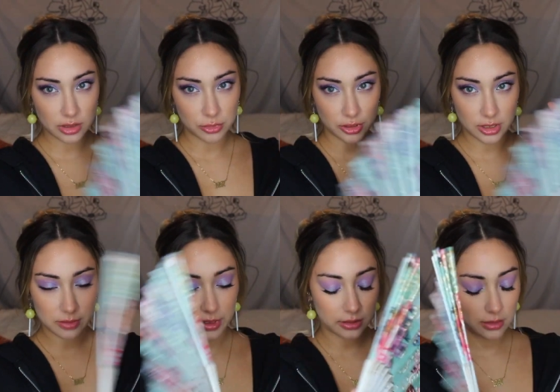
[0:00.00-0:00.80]
double the
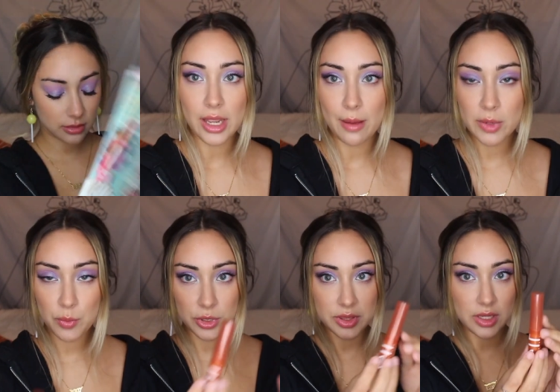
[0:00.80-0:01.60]
respect. Okay, I'm gonna
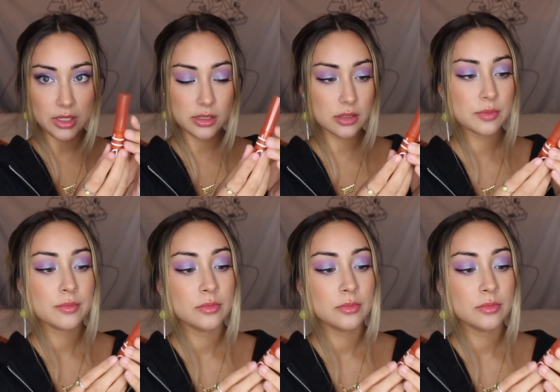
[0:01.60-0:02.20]
put this.